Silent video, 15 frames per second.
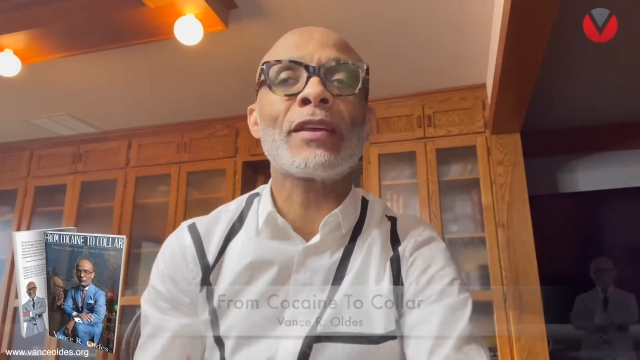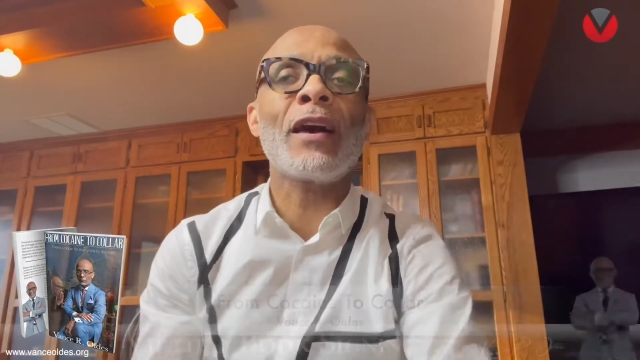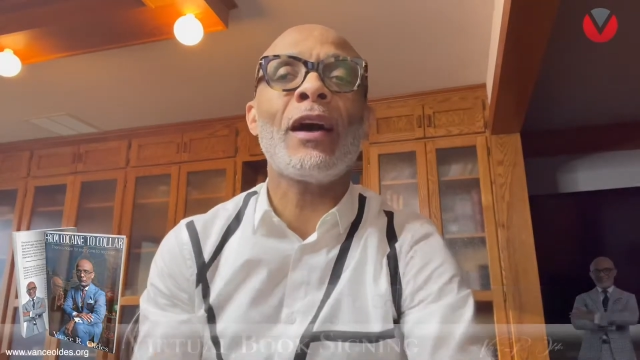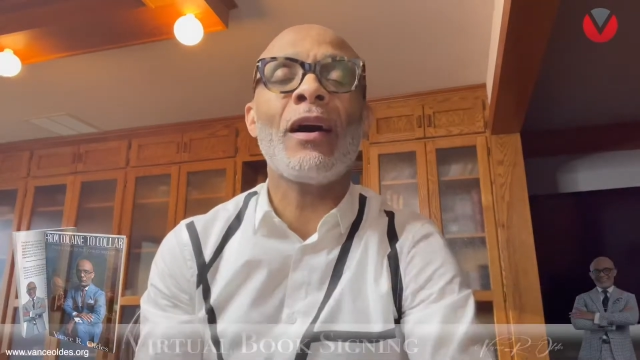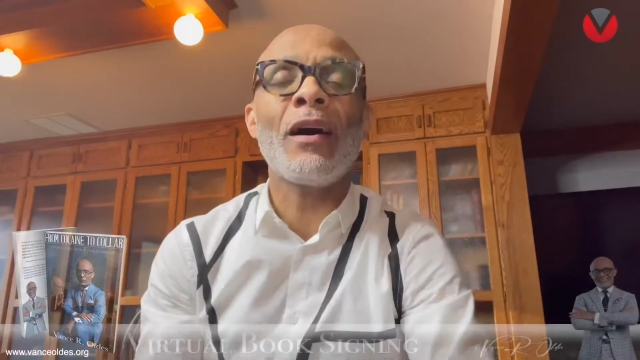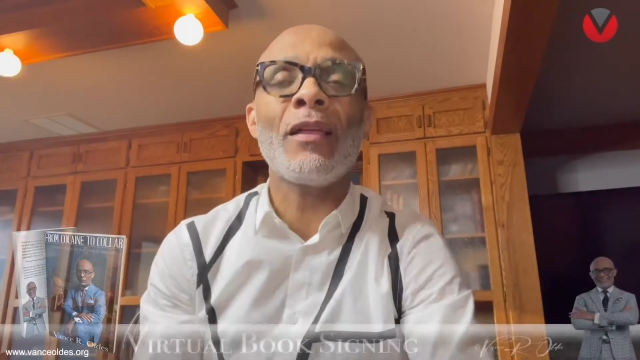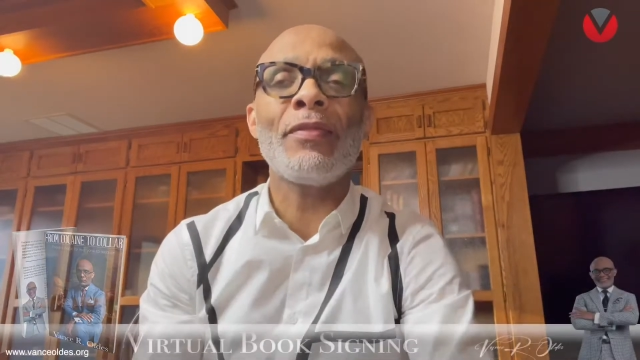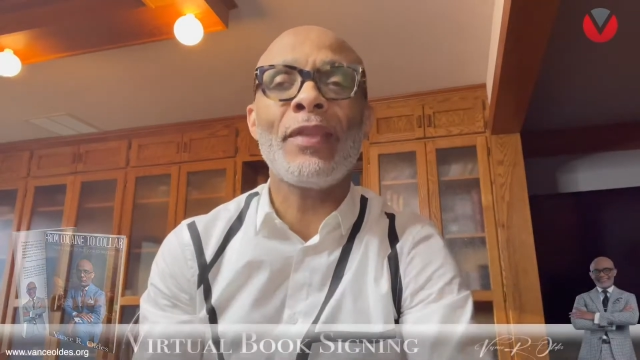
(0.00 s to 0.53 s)

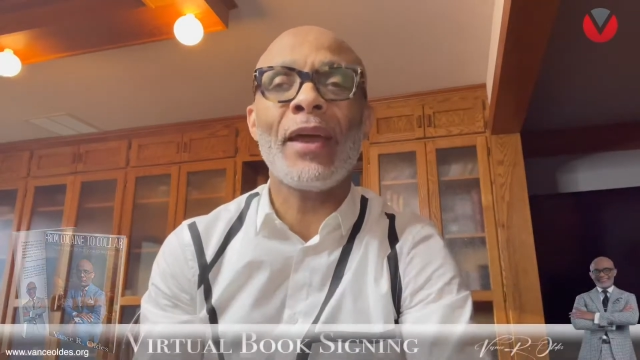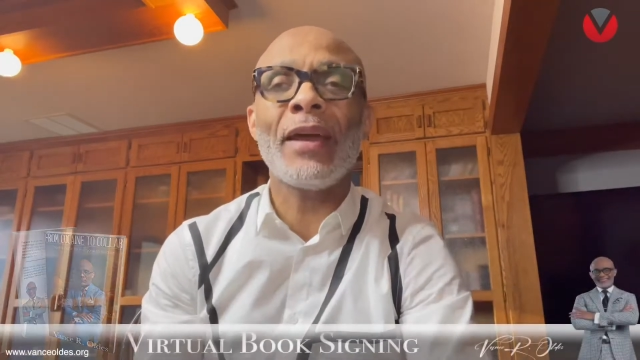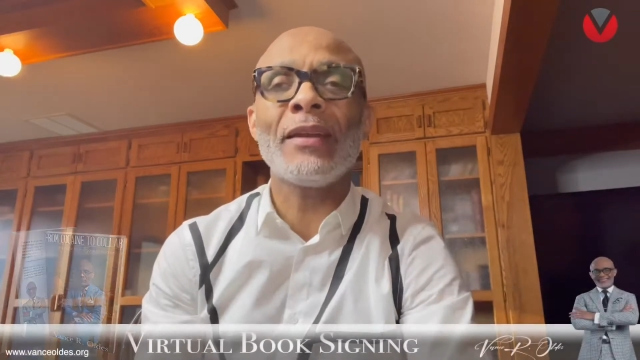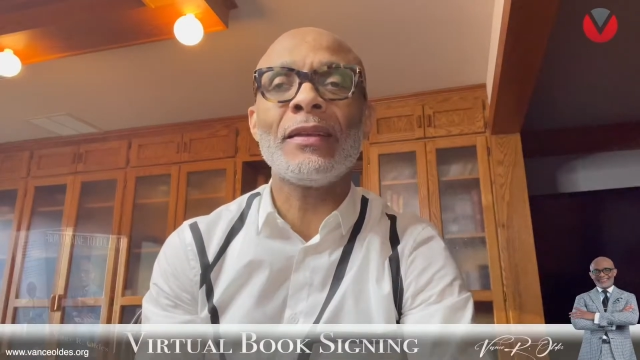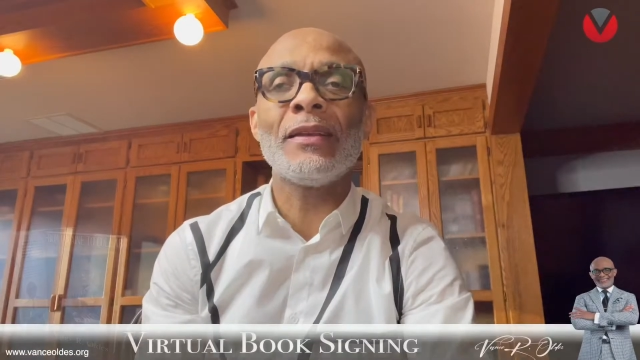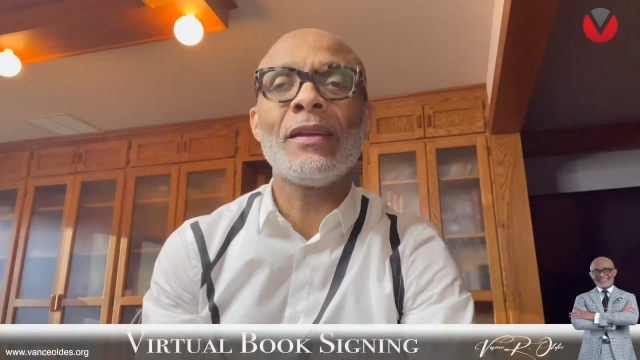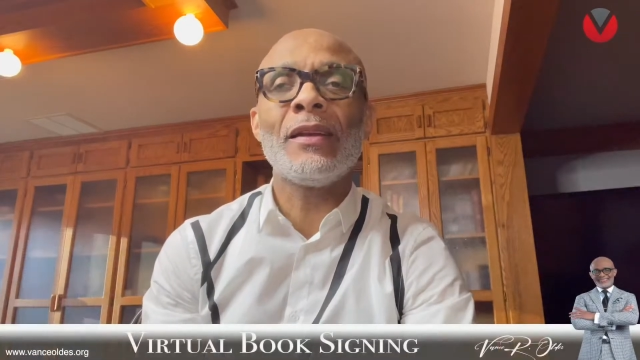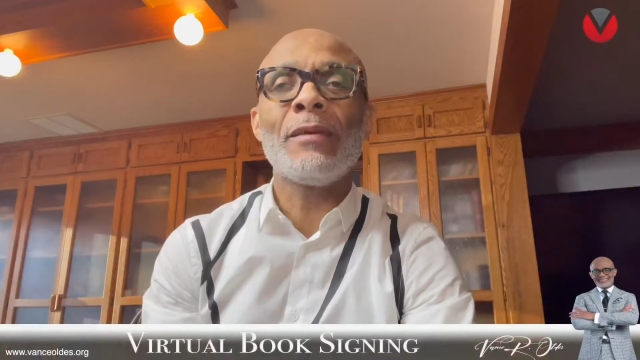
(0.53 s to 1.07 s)
God that
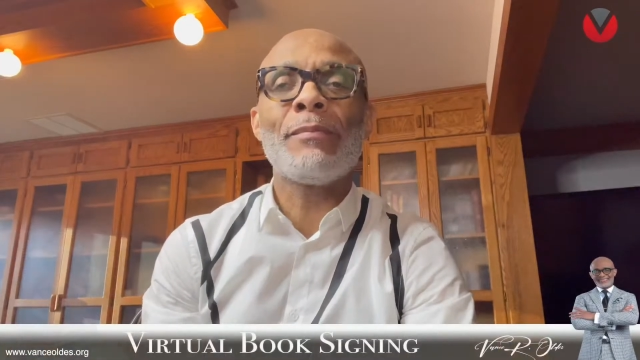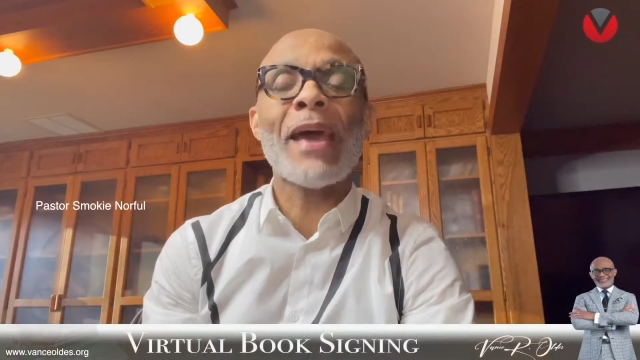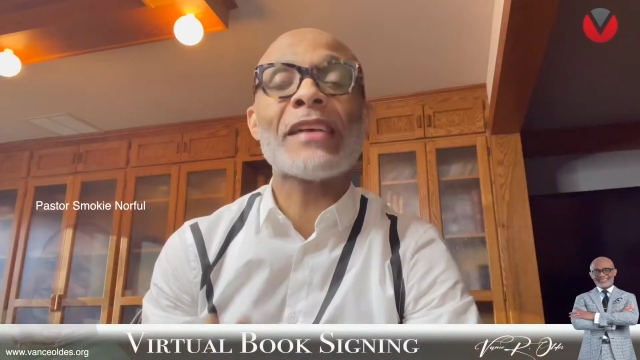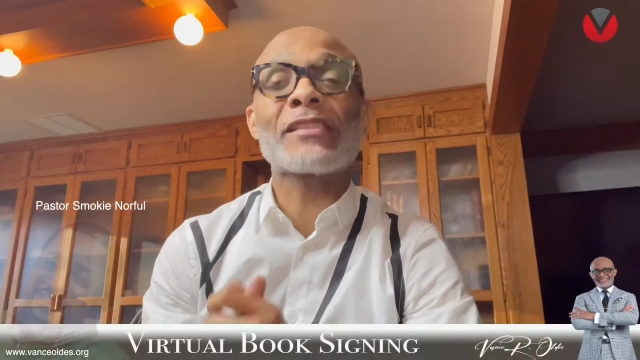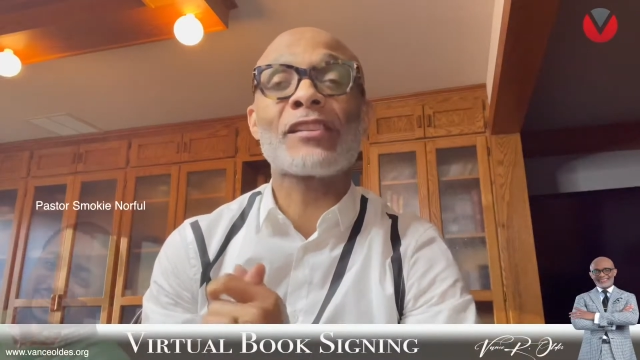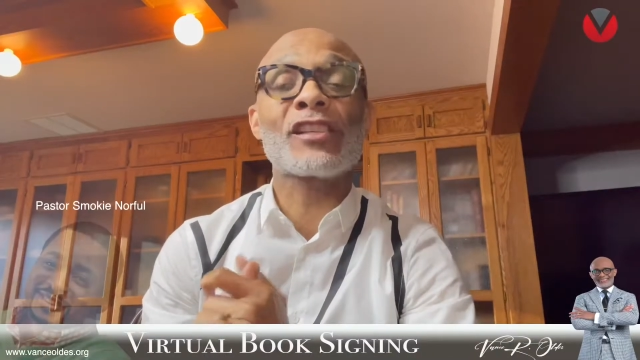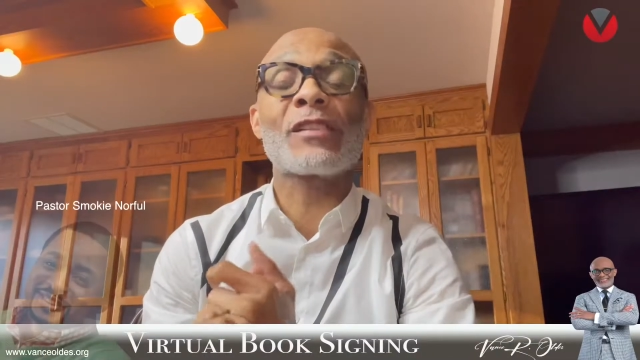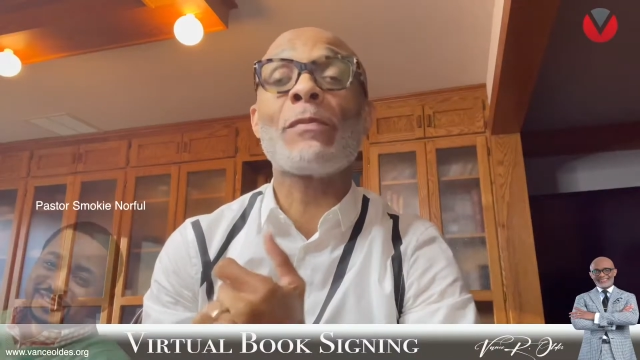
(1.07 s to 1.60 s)

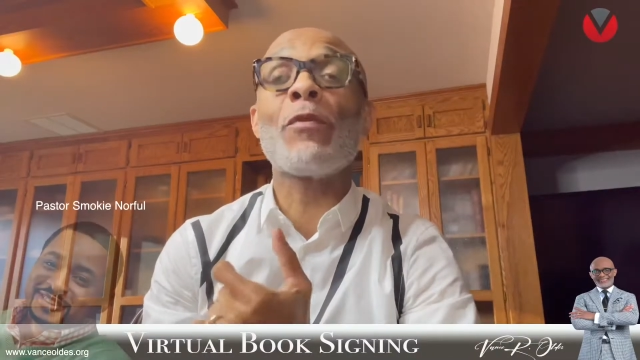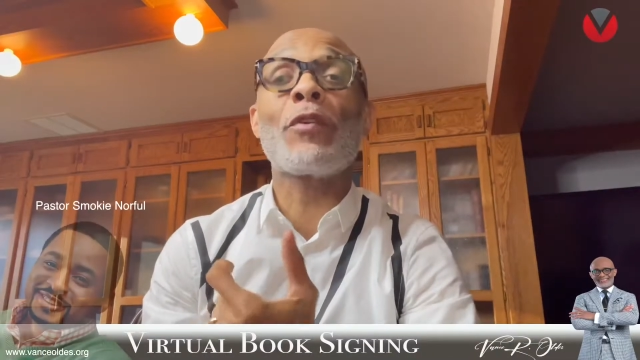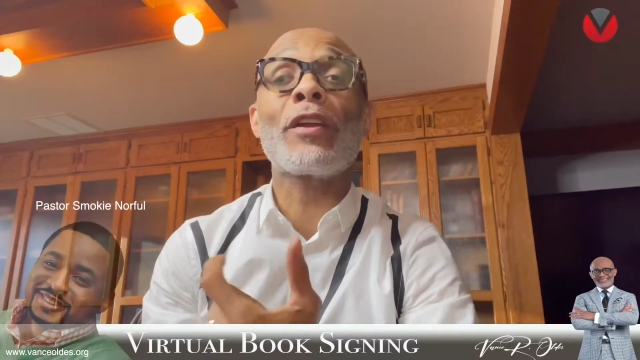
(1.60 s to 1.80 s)
Pastor Smokie